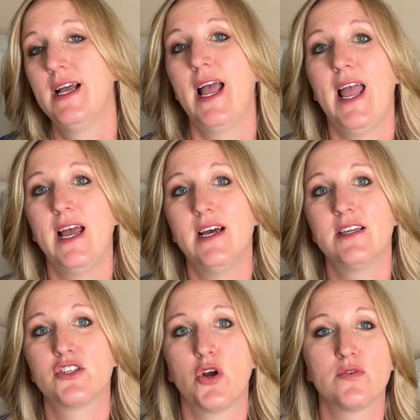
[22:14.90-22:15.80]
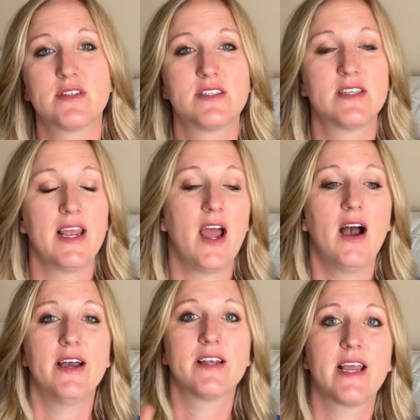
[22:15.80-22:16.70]
and go say
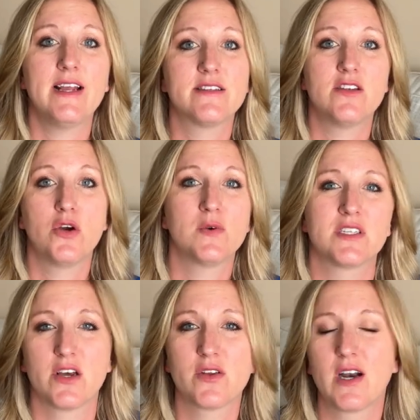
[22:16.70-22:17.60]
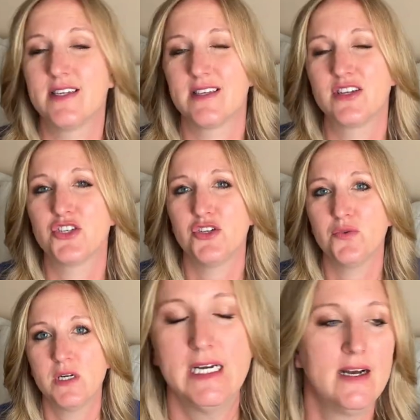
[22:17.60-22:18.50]
hi to Kate Snow and tell her I sent
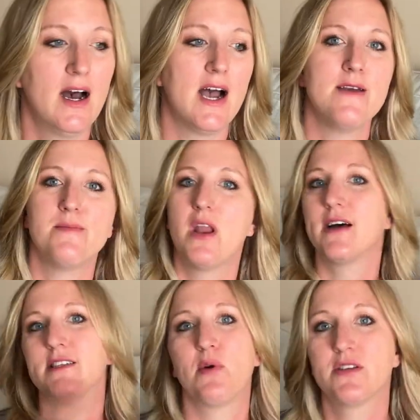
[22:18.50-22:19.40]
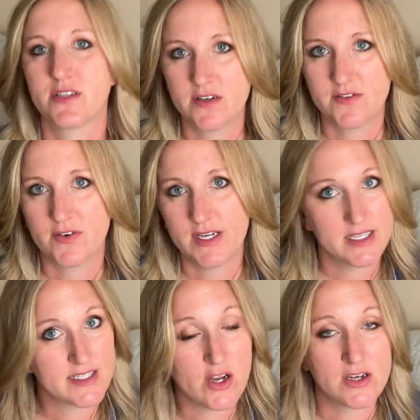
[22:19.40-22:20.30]
you. I'm not sponsored for any
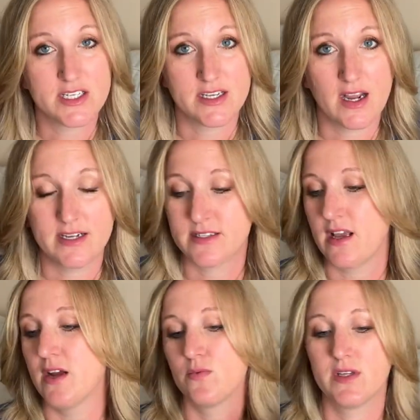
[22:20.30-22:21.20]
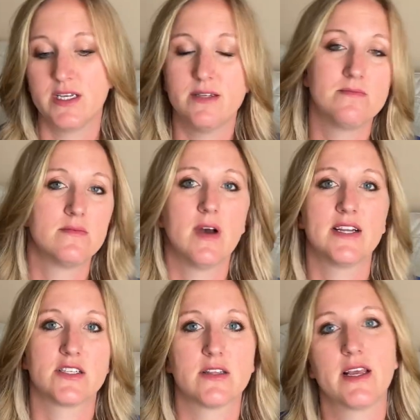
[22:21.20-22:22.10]
of this content, guys. I really I
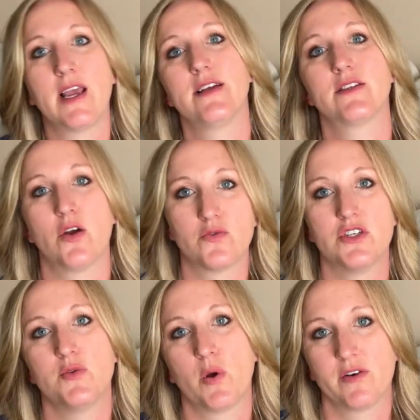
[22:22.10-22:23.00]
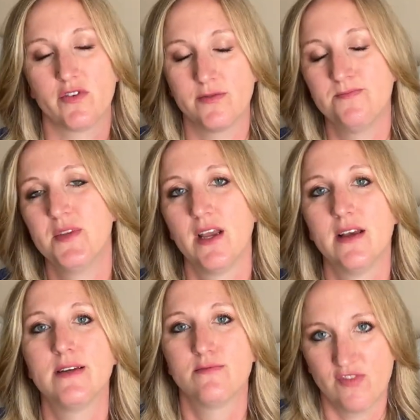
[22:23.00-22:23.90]
just like Kate Snow. She's wonderful.
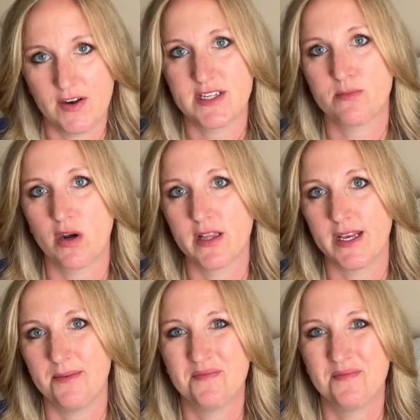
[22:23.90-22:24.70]
Very smart lady